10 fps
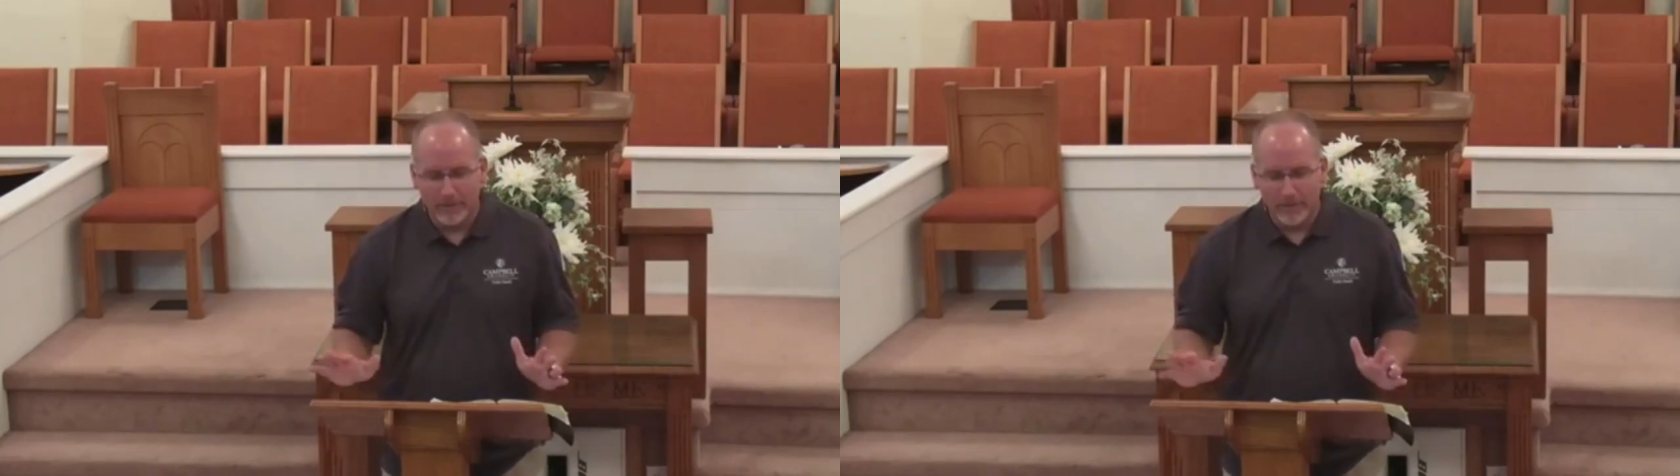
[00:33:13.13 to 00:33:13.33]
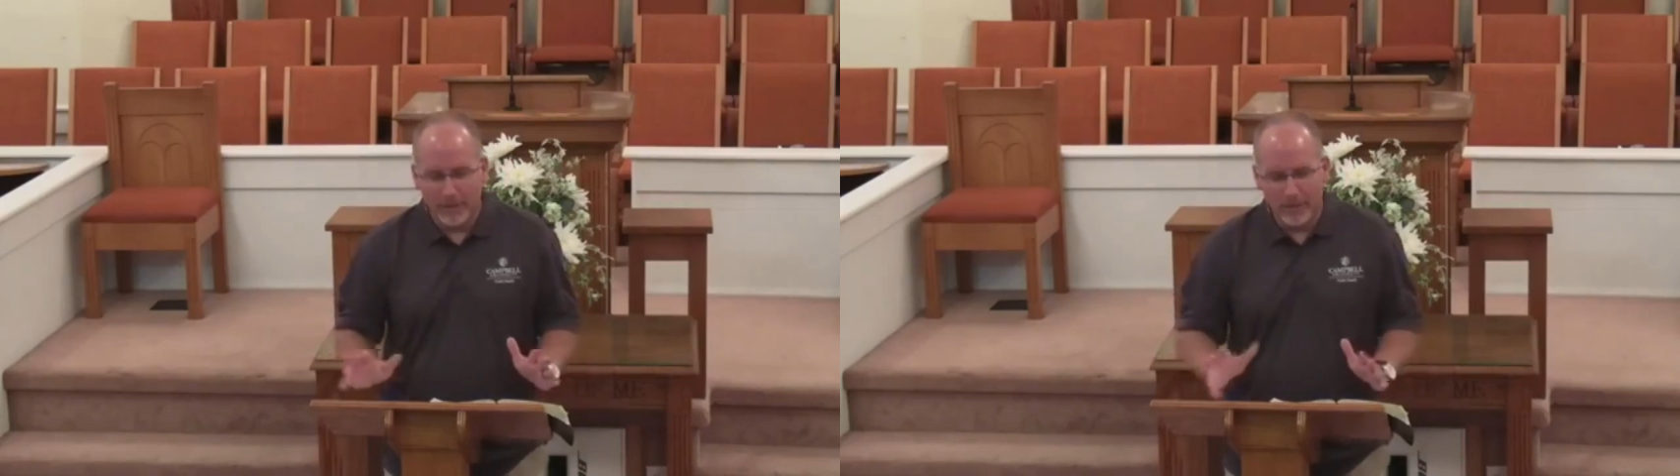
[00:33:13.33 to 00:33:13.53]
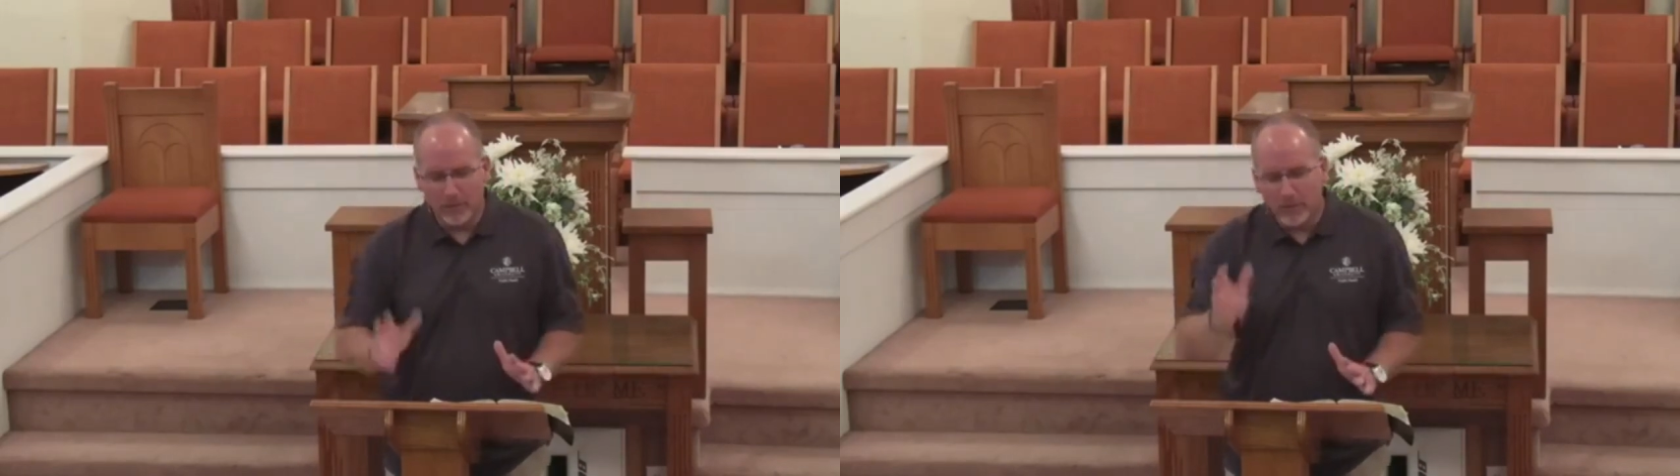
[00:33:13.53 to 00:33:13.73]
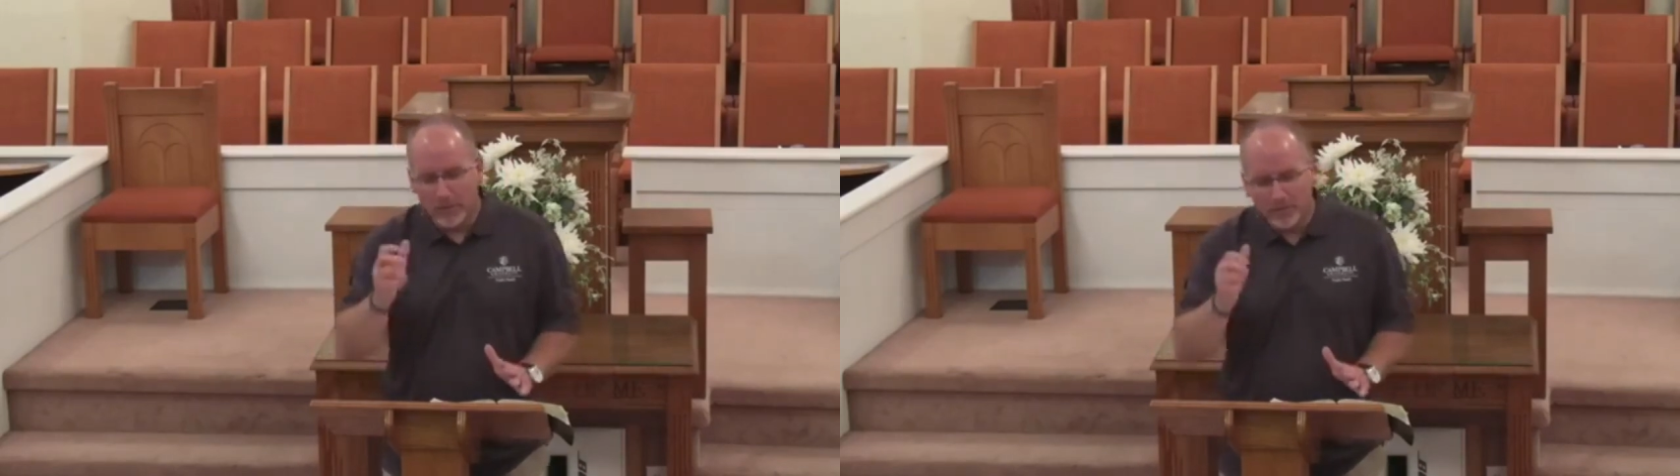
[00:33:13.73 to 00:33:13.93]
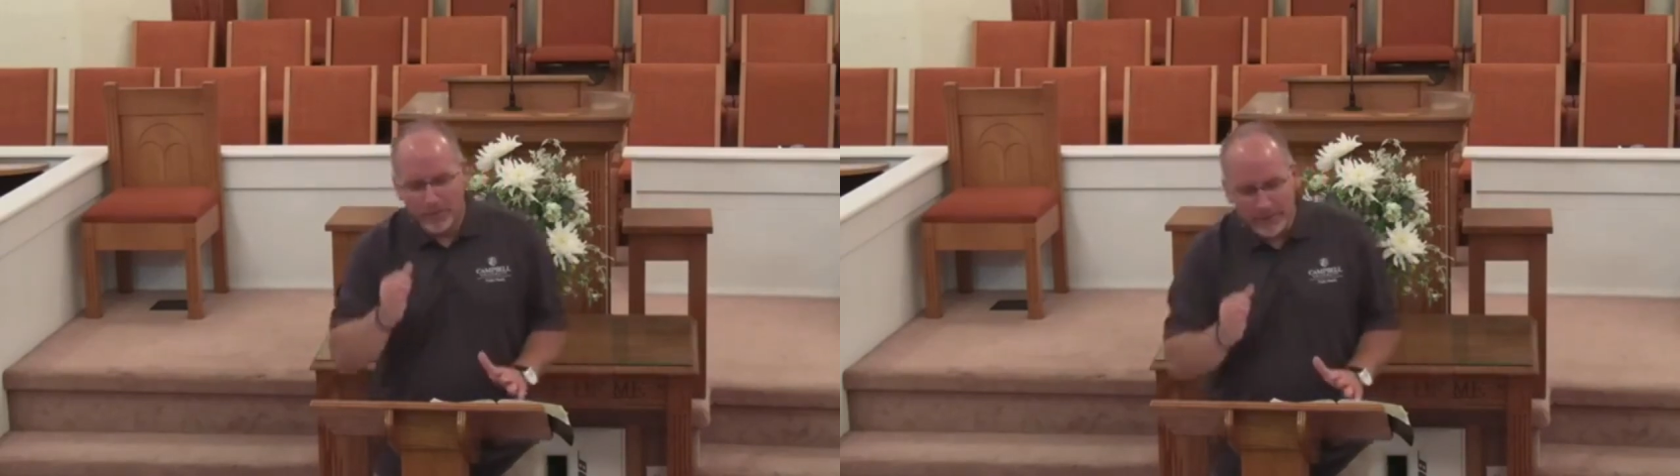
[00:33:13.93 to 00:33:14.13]
It'll
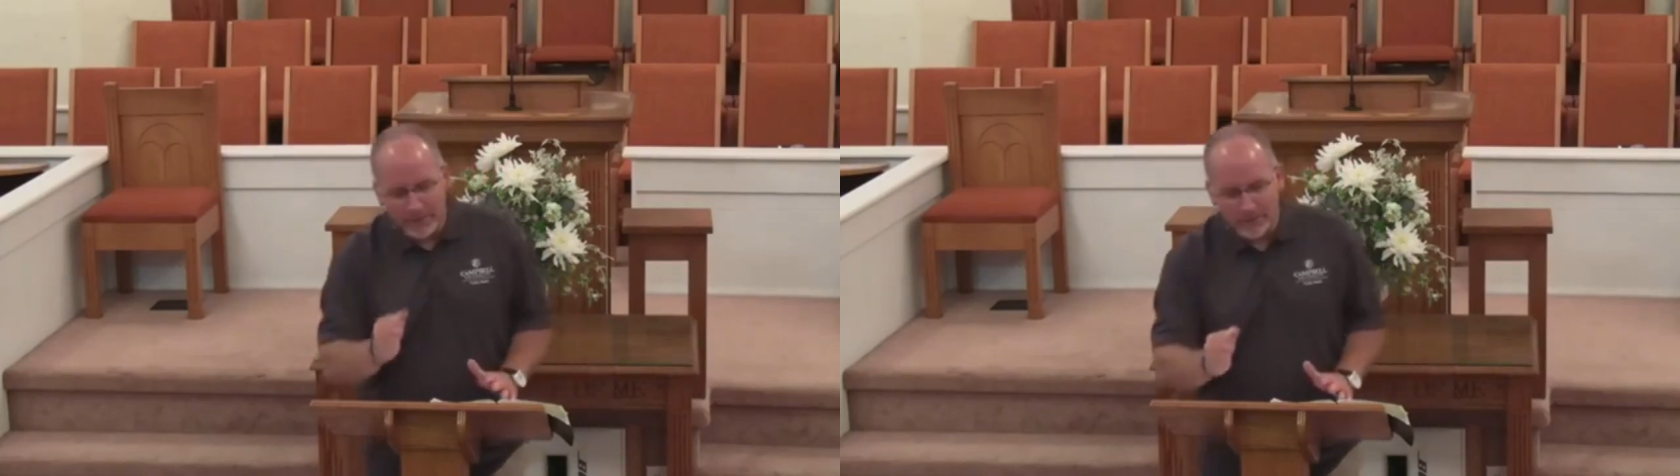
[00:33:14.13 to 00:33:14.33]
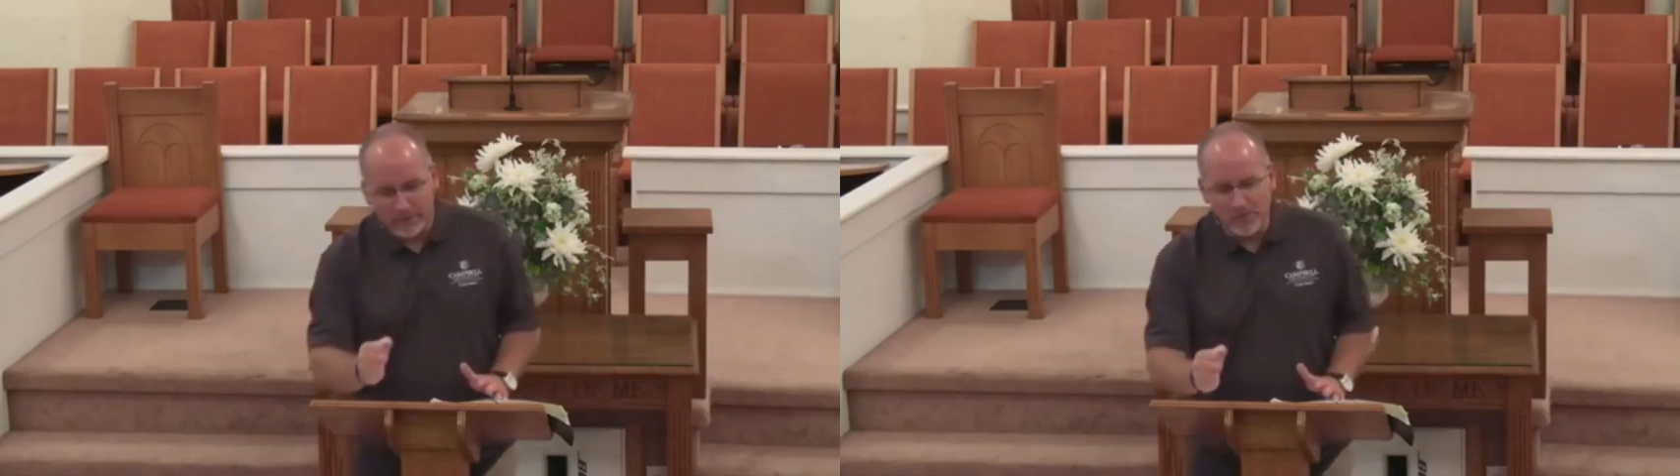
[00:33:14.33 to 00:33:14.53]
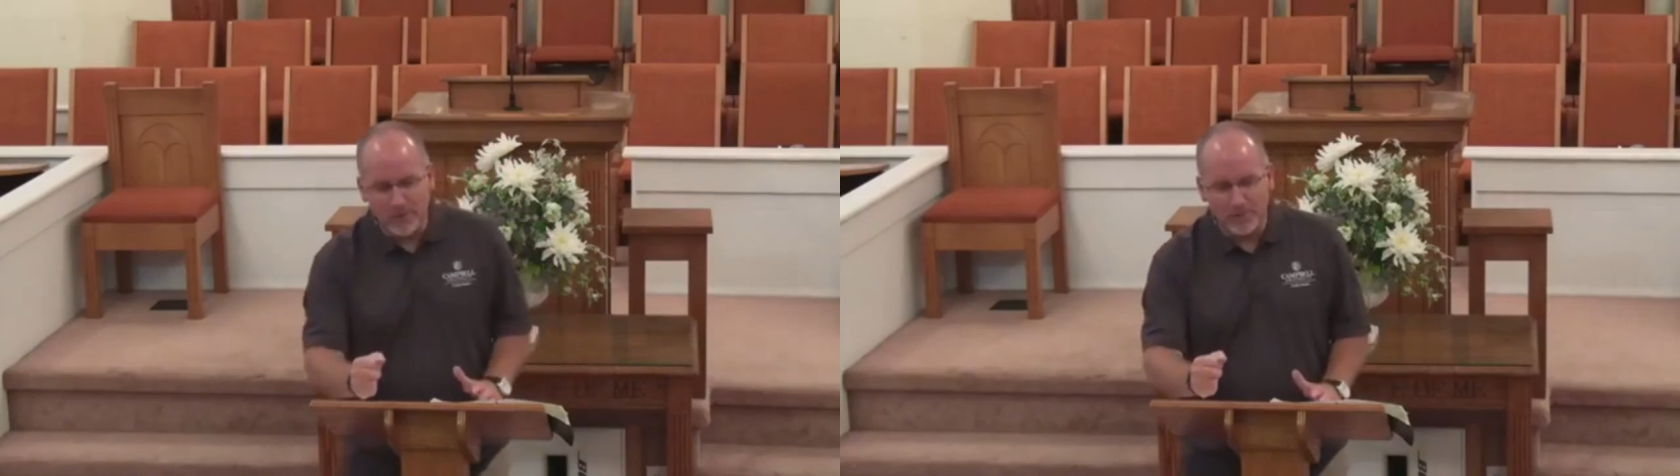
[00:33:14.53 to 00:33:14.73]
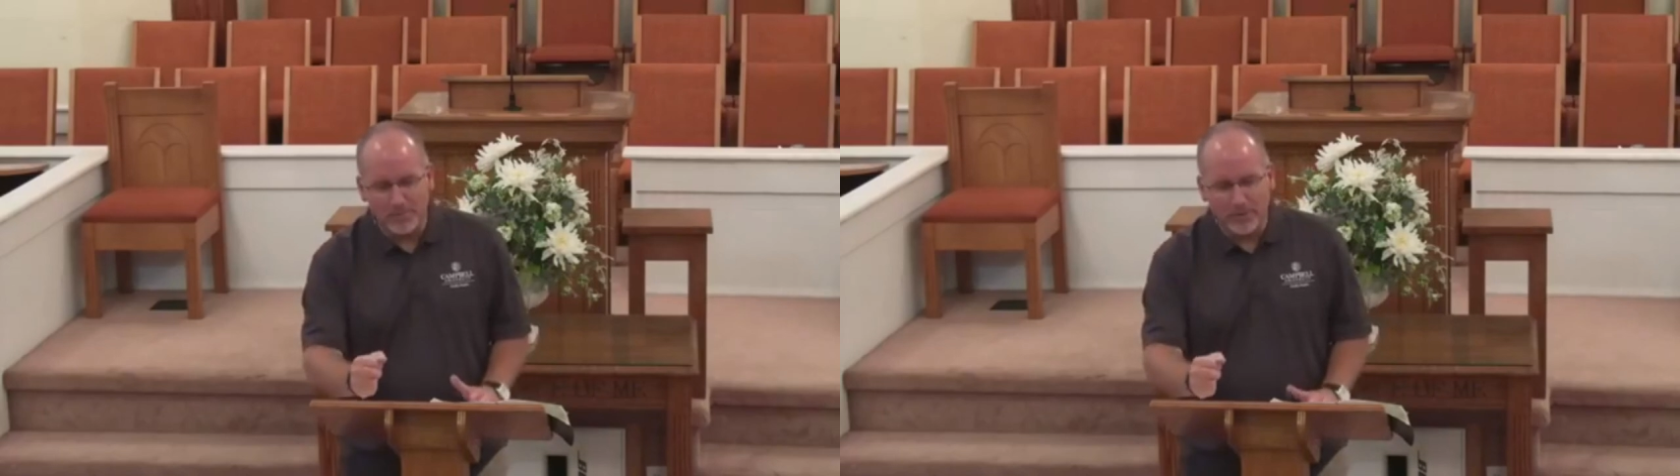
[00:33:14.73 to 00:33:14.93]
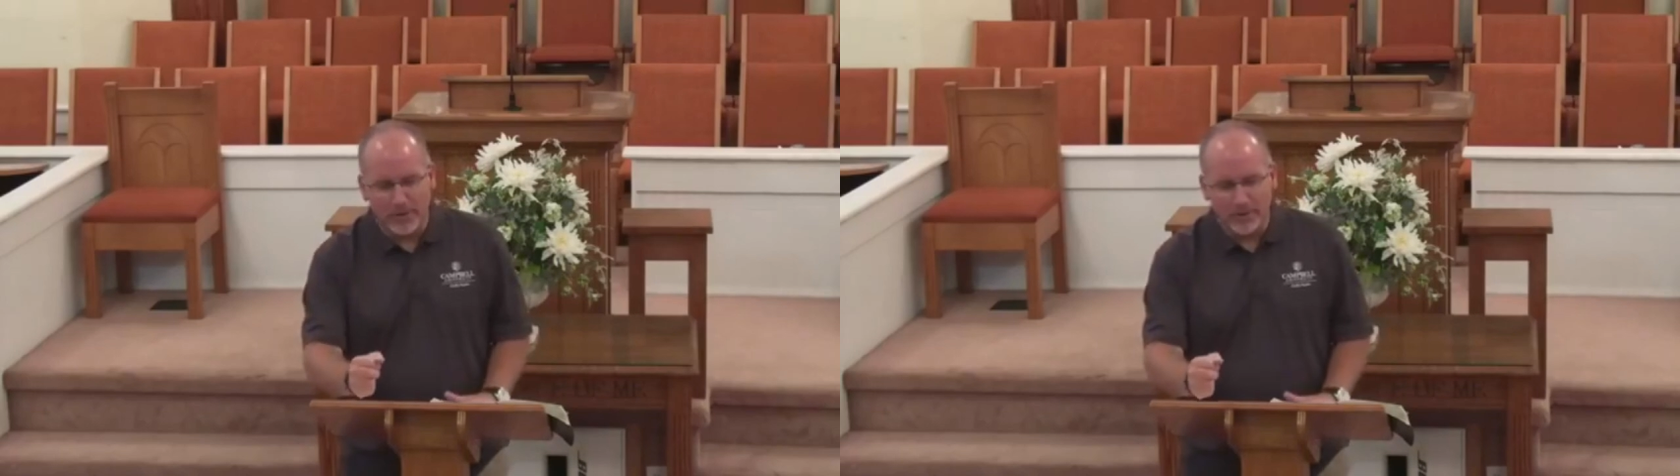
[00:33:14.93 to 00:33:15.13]
bring peace during
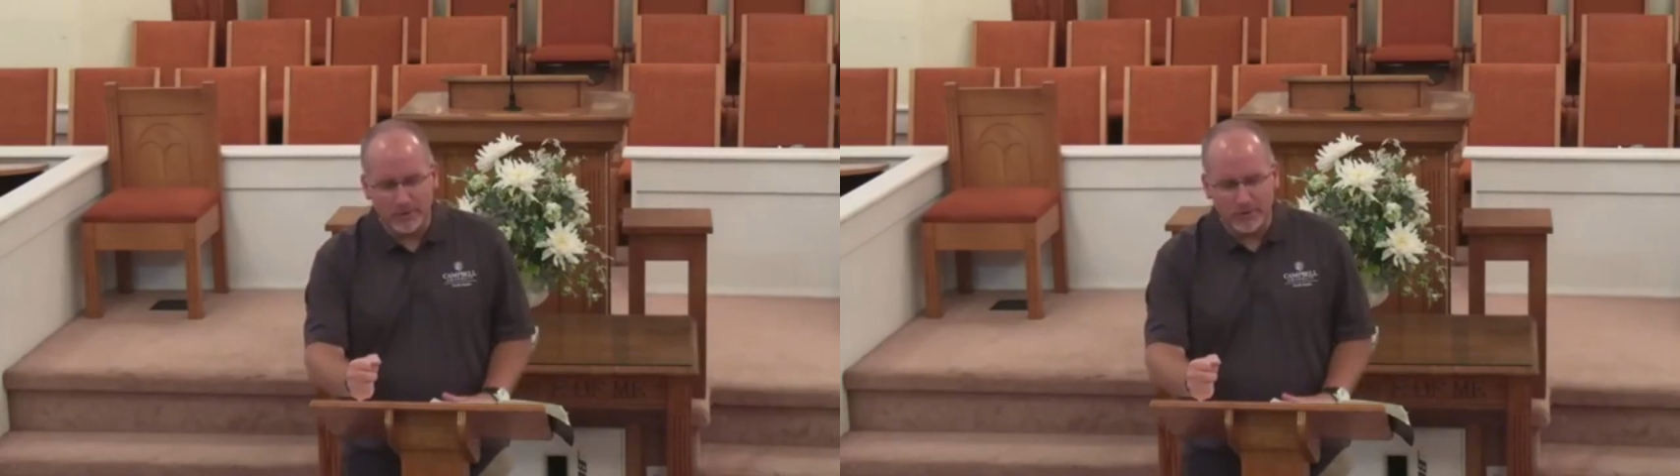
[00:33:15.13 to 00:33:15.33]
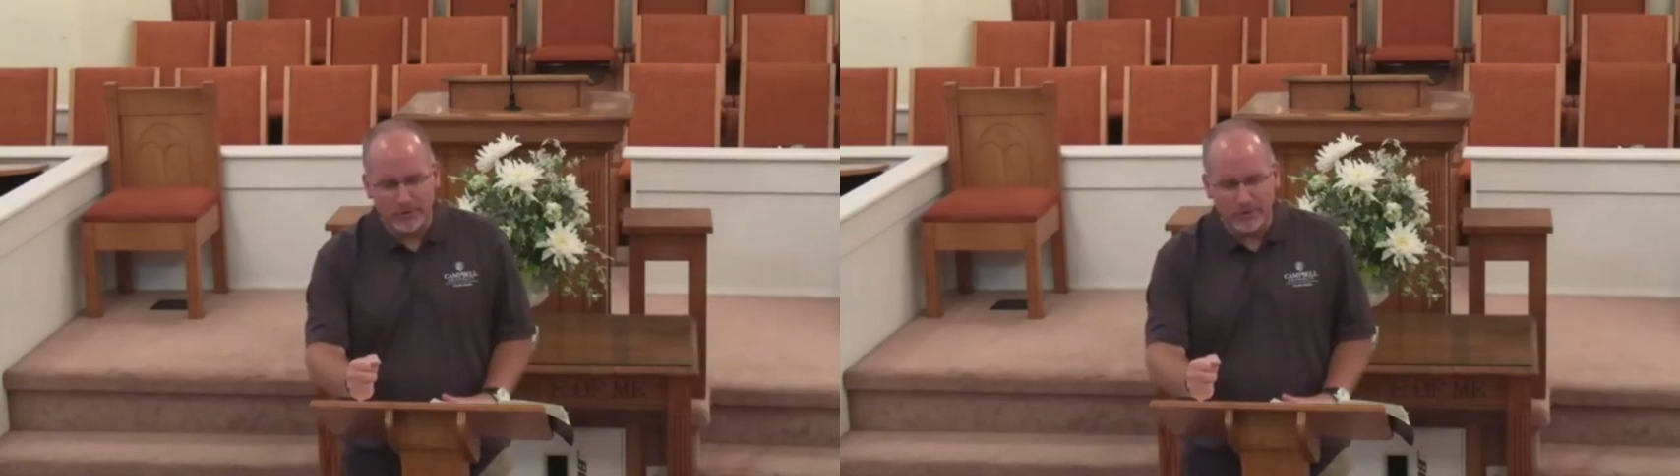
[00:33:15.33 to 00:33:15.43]
pressure.